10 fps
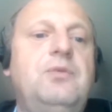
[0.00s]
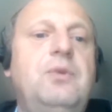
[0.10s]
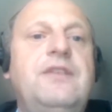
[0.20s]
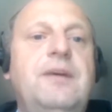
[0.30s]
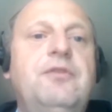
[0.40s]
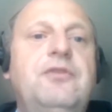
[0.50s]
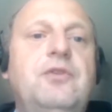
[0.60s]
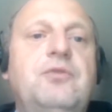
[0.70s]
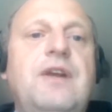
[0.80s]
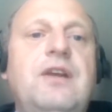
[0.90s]
where some of
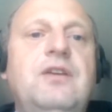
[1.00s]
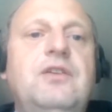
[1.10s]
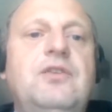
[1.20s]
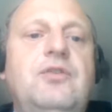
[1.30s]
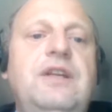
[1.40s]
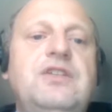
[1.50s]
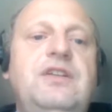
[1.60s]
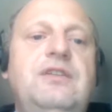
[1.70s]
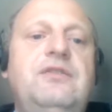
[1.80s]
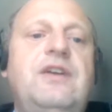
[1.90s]
those regulatory
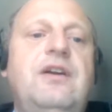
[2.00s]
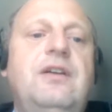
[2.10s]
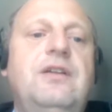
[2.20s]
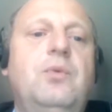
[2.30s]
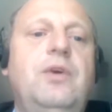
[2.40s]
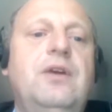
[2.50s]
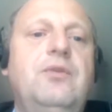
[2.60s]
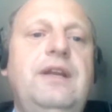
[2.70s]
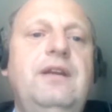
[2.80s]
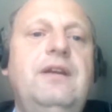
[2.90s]
initiatives are underway
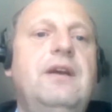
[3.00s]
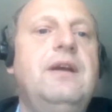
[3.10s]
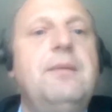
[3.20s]
already,